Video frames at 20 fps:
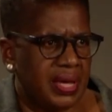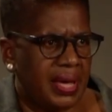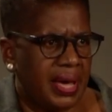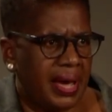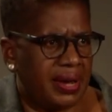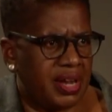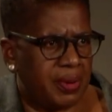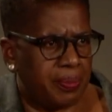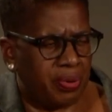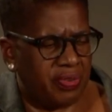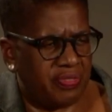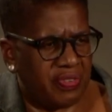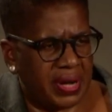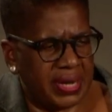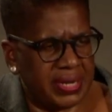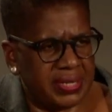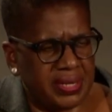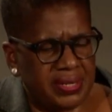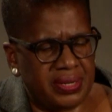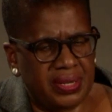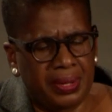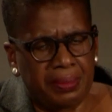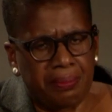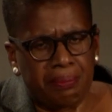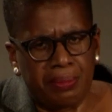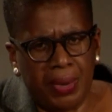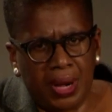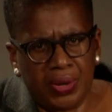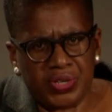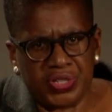and it provided
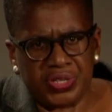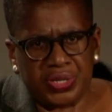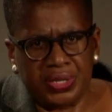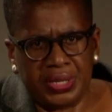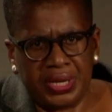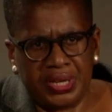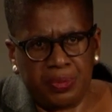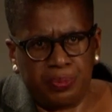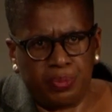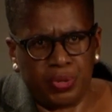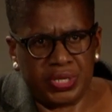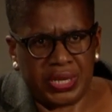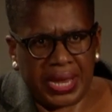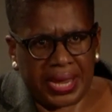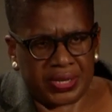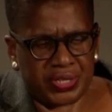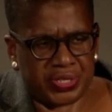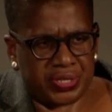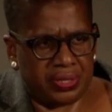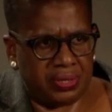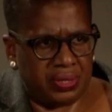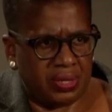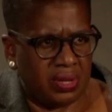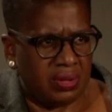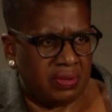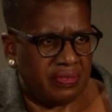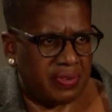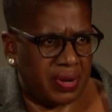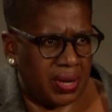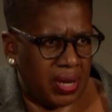much-needed protection
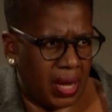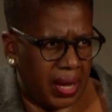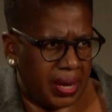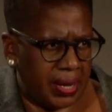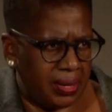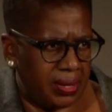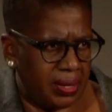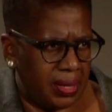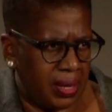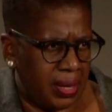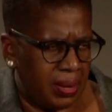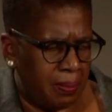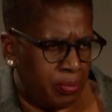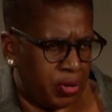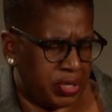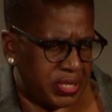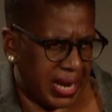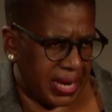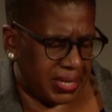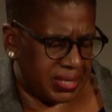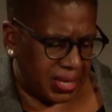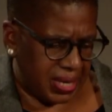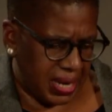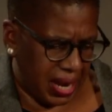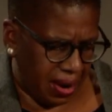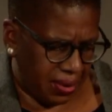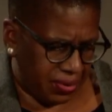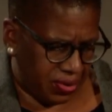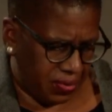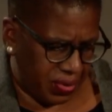for 9 protected
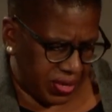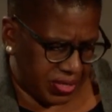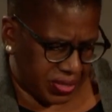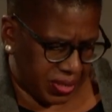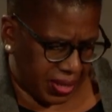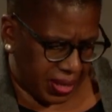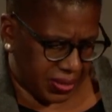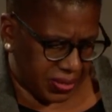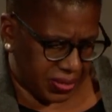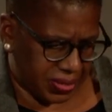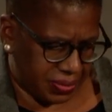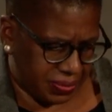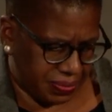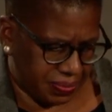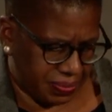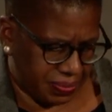characteristics.